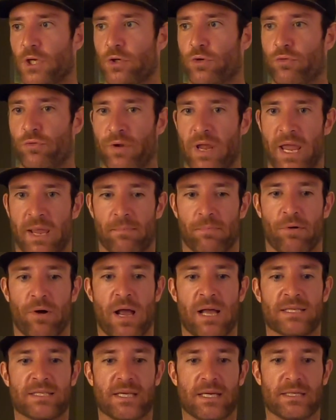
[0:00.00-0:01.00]
create
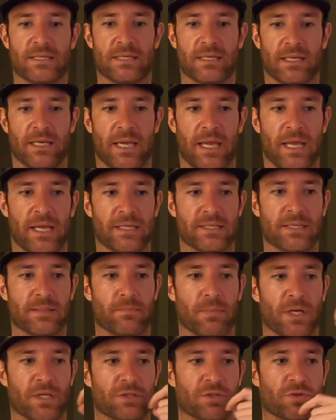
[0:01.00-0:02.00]
processing gains in
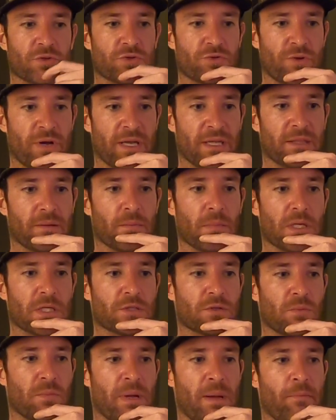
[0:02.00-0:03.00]
muscle strength and
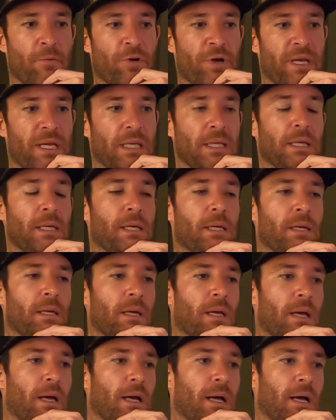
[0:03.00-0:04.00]
muscle memory,
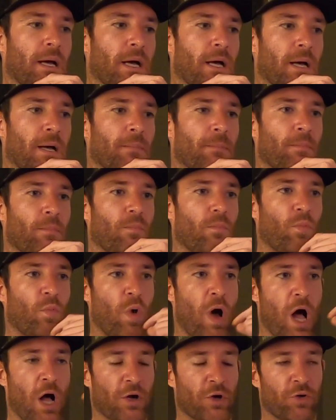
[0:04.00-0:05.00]

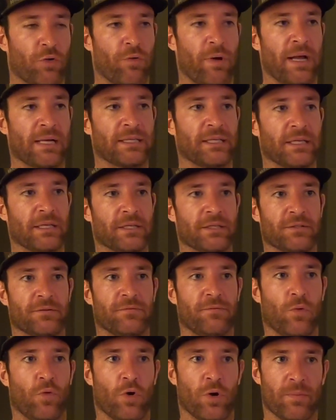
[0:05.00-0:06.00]
while correcting his
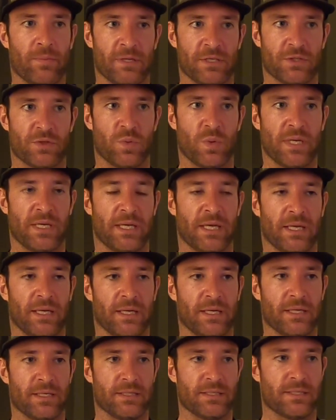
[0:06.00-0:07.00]
form and tweaking
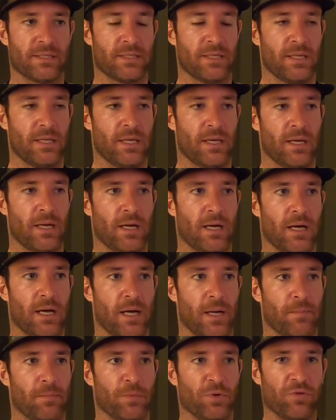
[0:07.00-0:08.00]
his
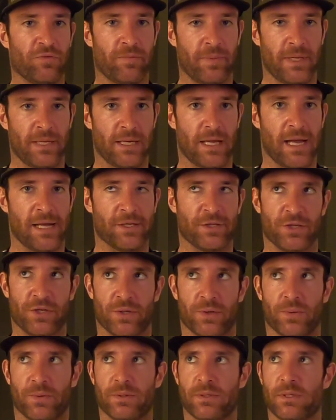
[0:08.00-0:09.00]
movement, I
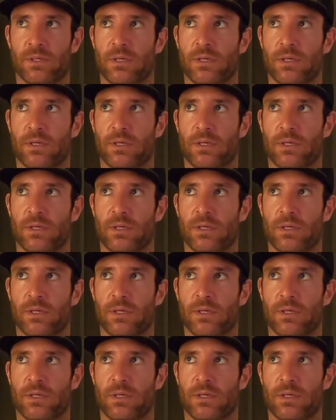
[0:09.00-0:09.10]
do.